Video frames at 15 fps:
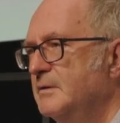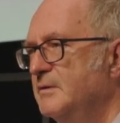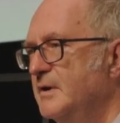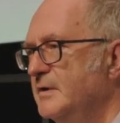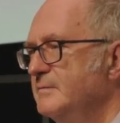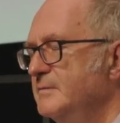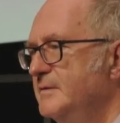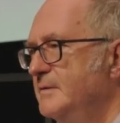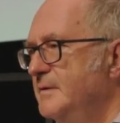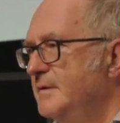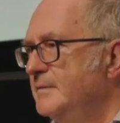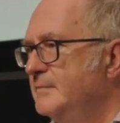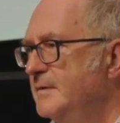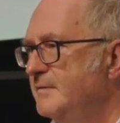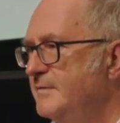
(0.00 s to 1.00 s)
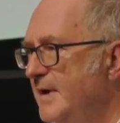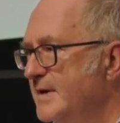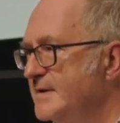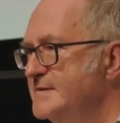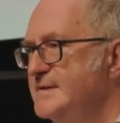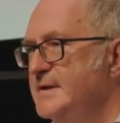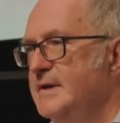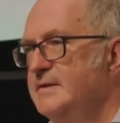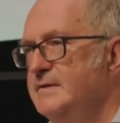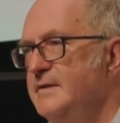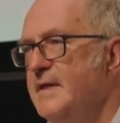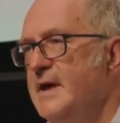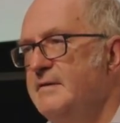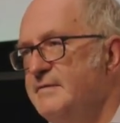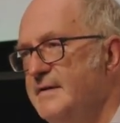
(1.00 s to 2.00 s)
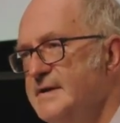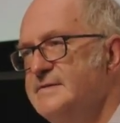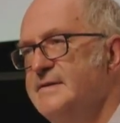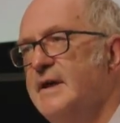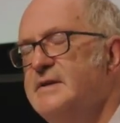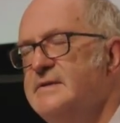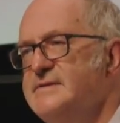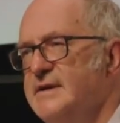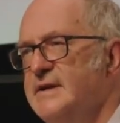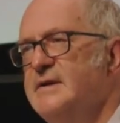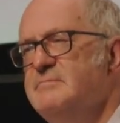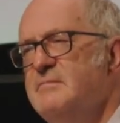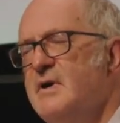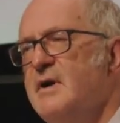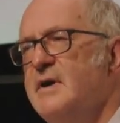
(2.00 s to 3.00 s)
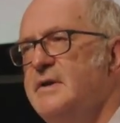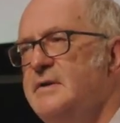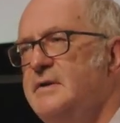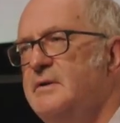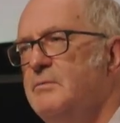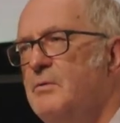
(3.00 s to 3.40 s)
well, if I can see it in their face, they can see it in mine,